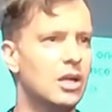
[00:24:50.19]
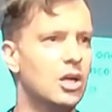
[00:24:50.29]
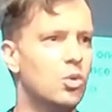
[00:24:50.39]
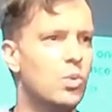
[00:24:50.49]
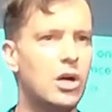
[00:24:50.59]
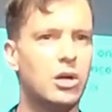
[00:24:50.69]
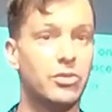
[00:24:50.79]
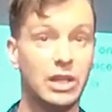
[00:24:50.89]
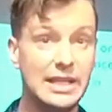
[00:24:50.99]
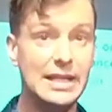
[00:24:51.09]
where the
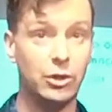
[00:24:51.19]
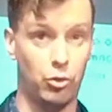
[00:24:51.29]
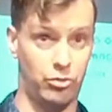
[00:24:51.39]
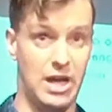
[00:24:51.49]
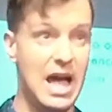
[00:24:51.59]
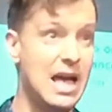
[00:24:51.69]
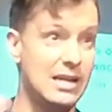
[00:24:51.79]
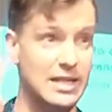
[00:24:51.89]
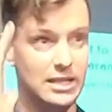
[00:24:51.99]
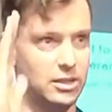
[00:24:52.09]
leader or the head
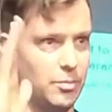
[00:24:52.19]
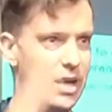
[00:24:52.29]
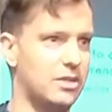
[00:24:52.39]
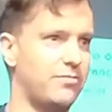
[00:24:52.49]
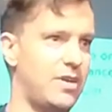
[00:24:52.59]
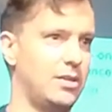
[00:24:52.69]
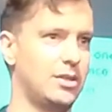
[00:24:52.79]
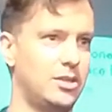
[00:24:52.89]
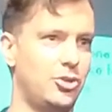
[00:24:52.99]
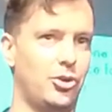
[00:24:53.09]
needs to make the final
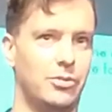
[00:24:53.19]
decision?